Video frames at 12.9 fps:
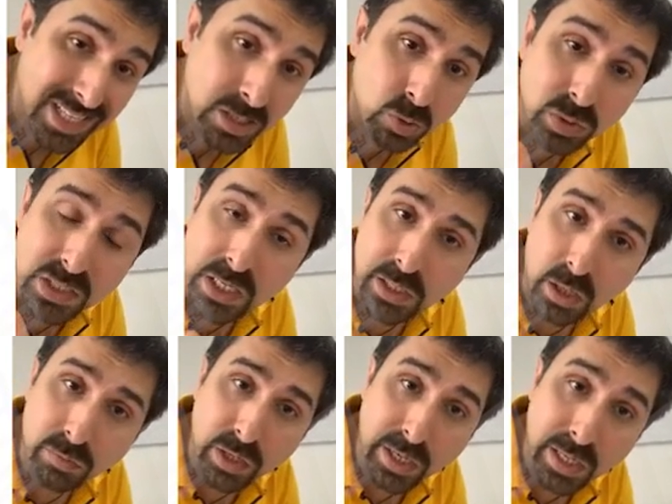through the center
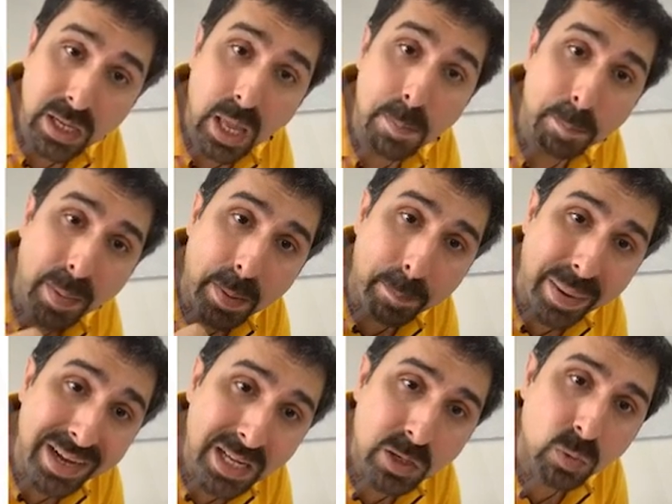of the ring and
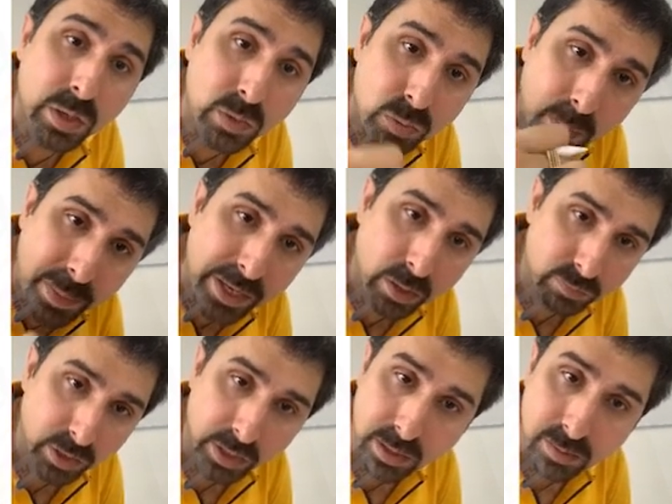perpendicular to the plane of
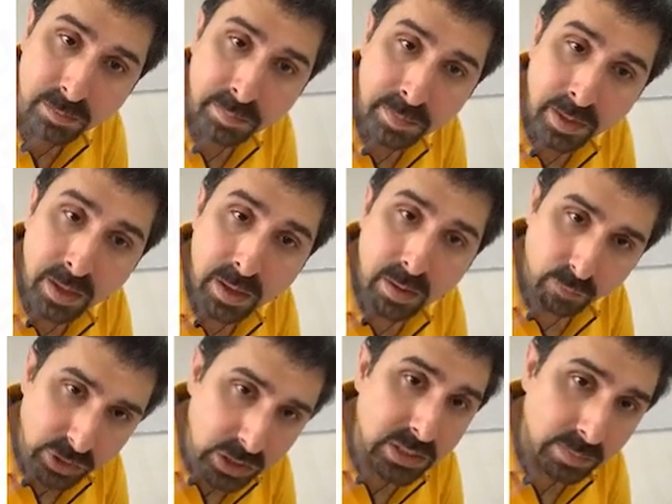the ring,
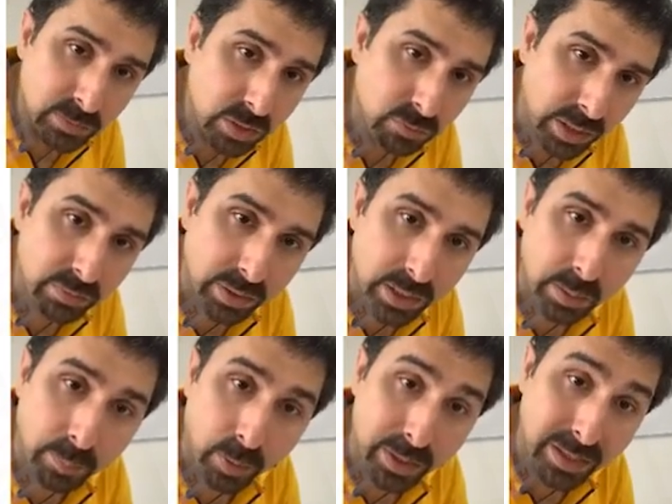which is something very, very
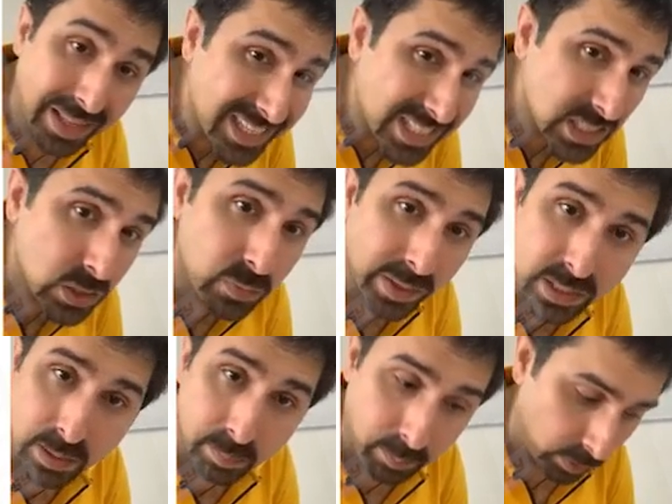important. The axis is very
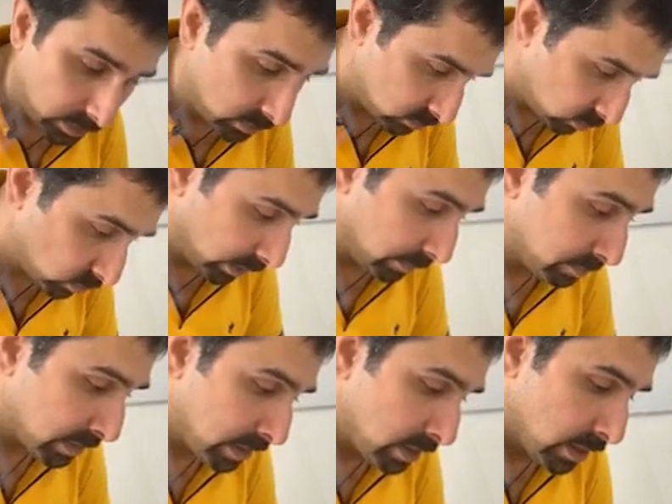important. Okay.
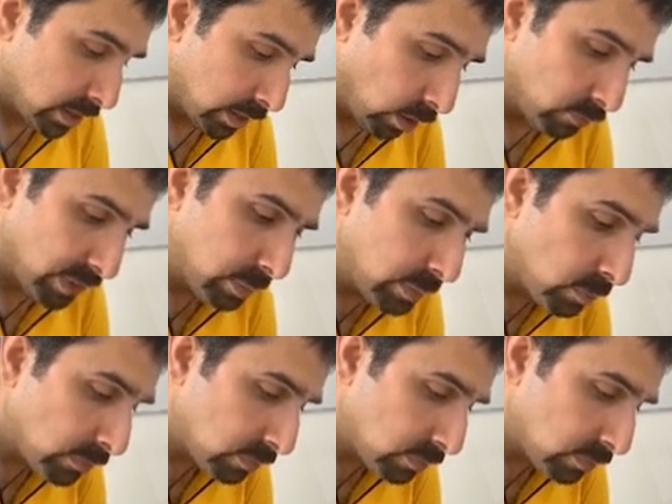Now we'll be moving